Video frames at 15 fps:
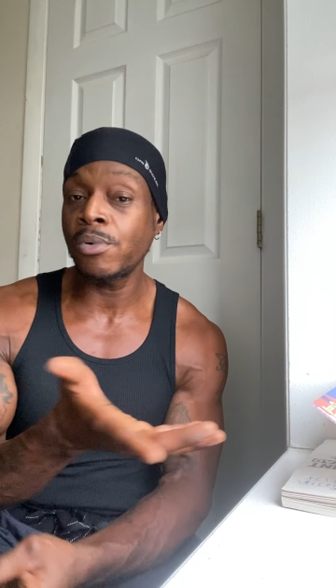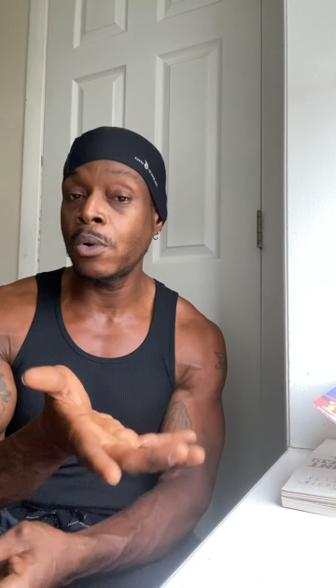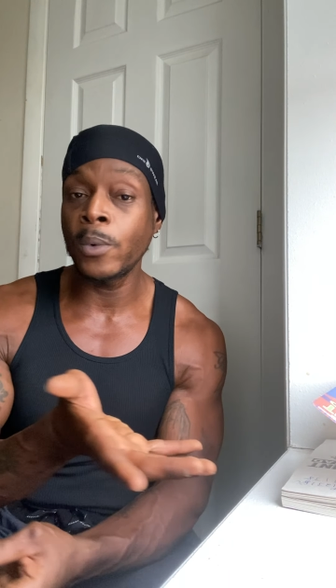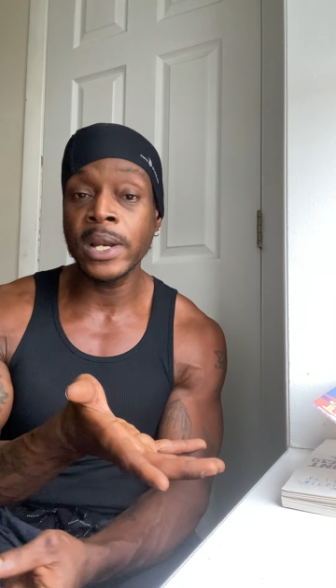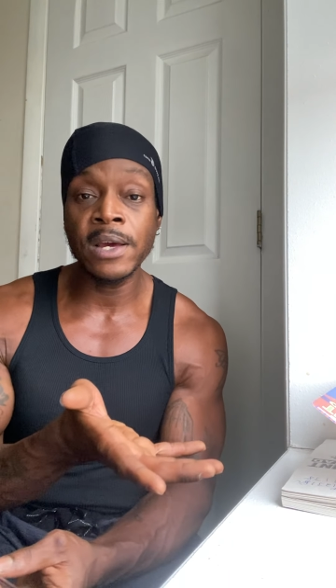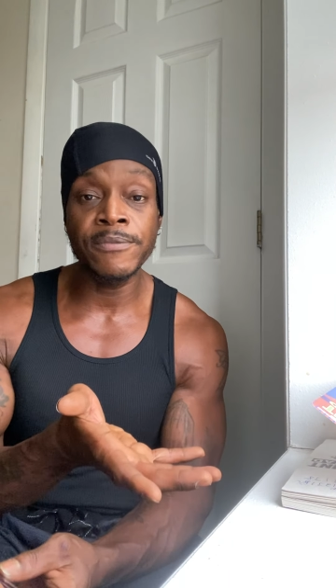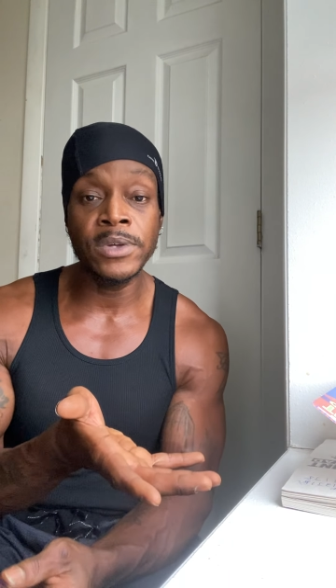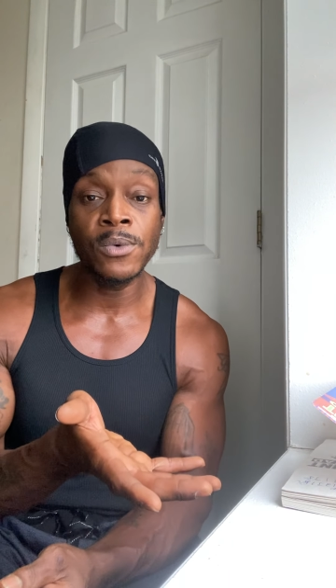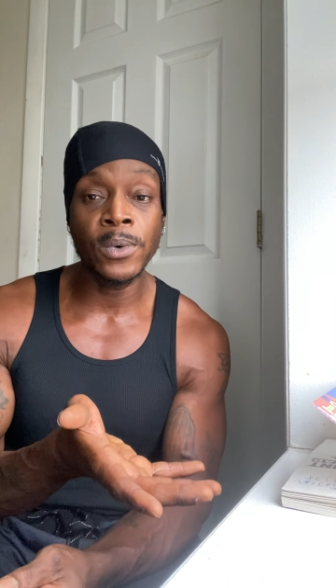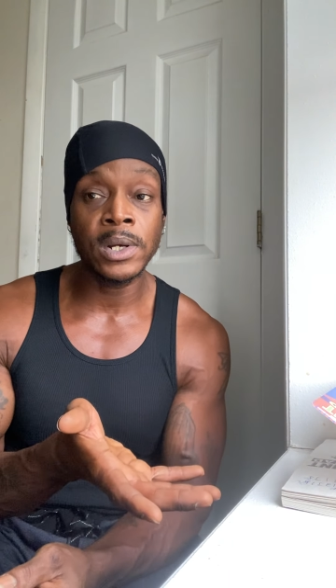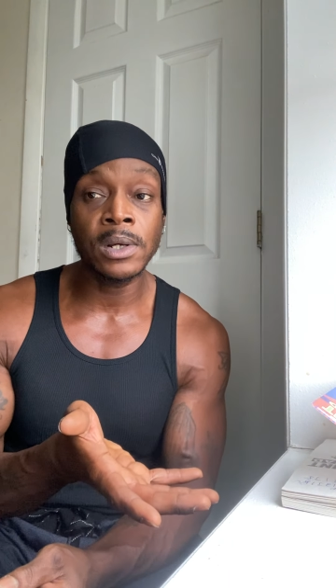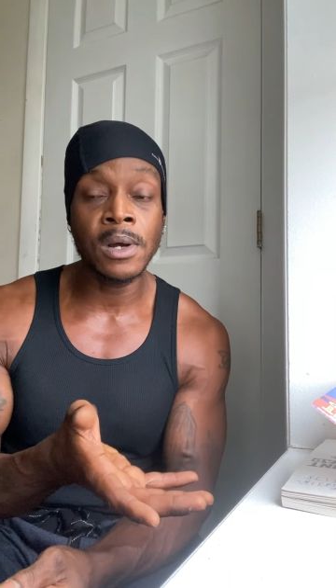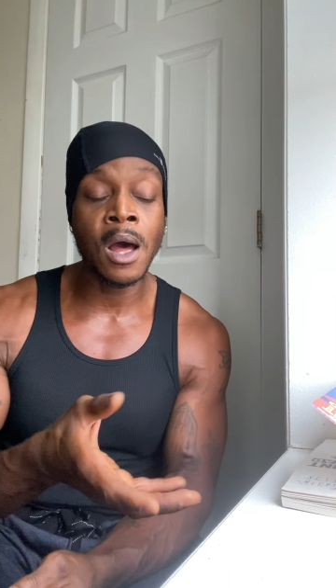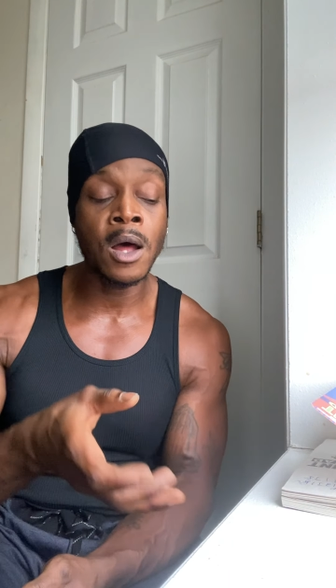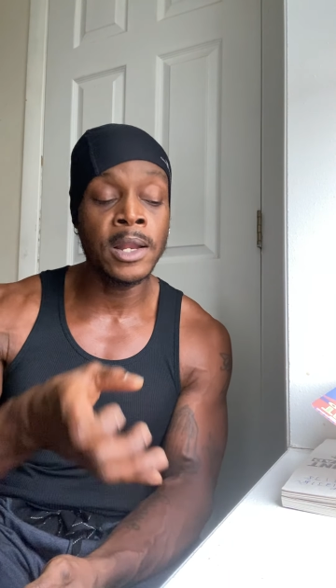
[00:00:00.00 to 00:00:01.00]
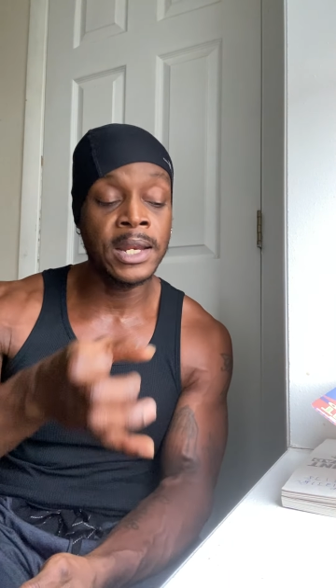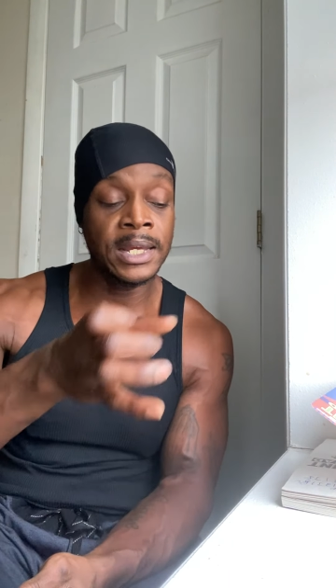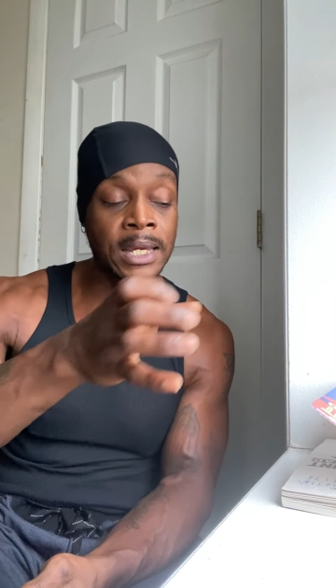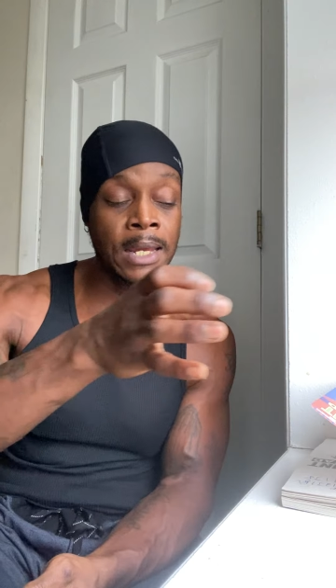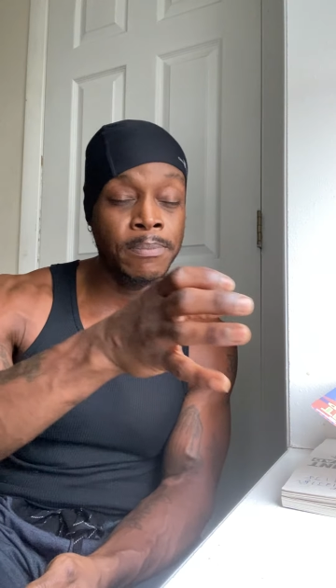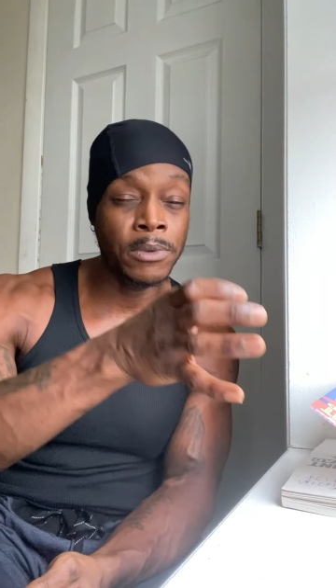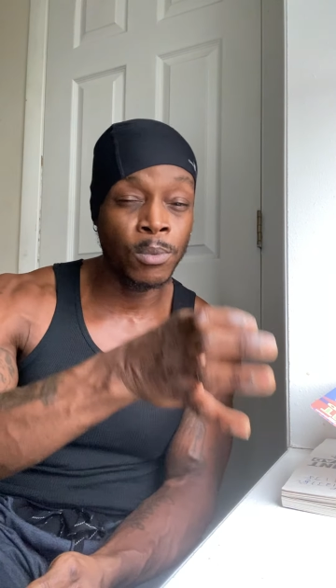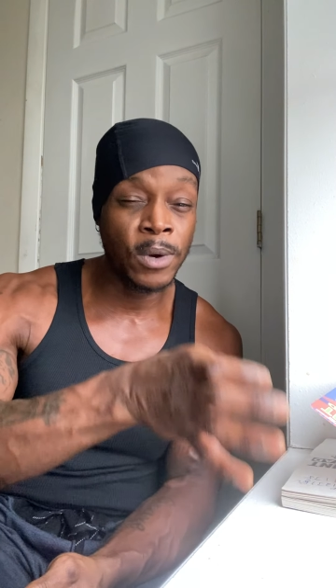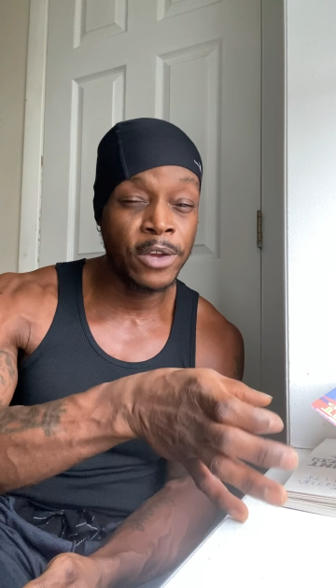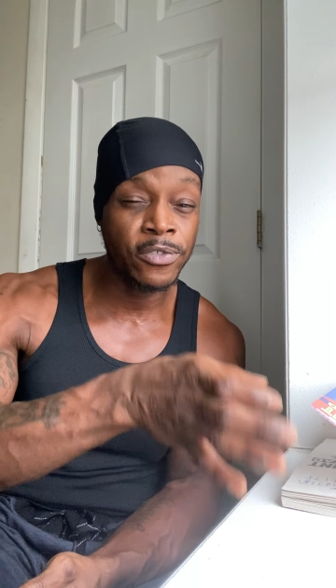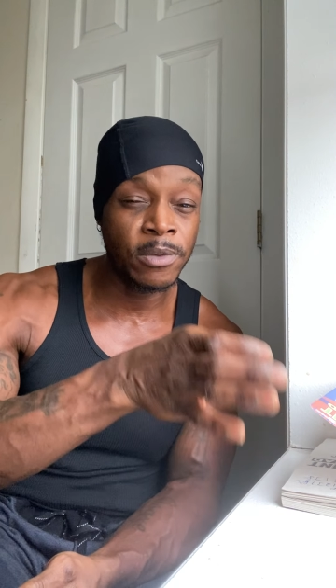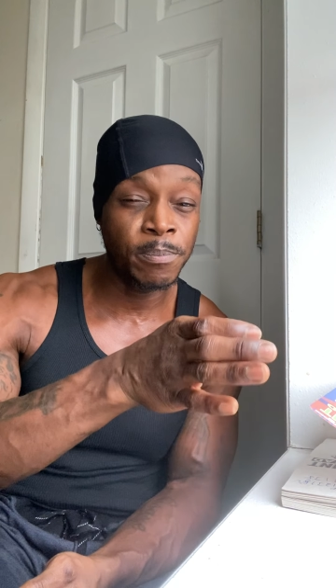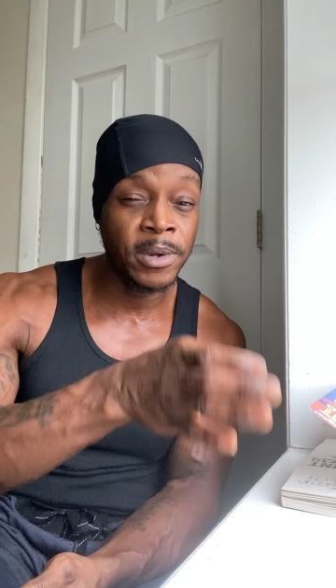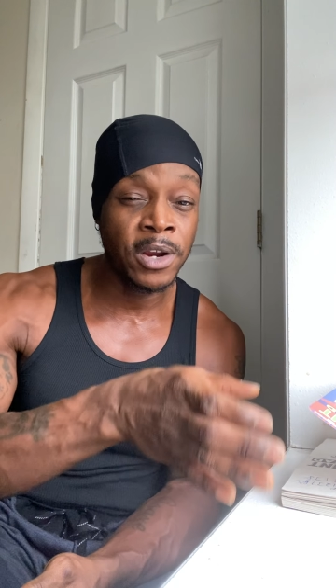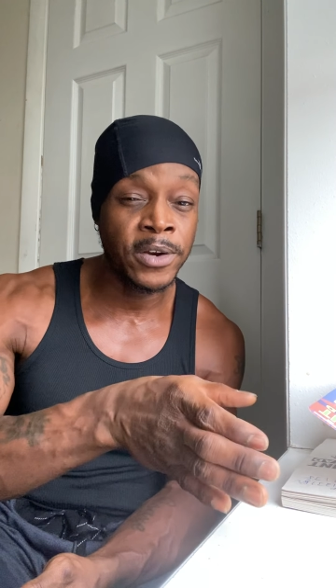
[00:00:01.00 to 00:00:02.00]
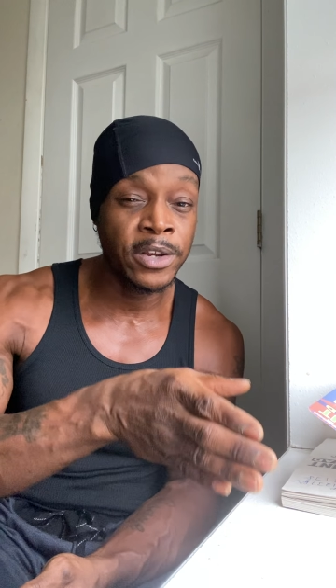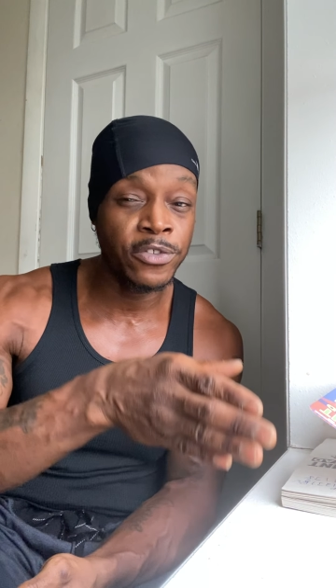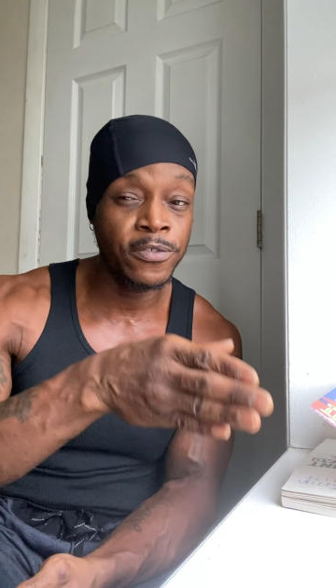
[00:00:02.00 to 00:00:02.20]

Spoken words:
or whatever you want to call it, and keep the resting periods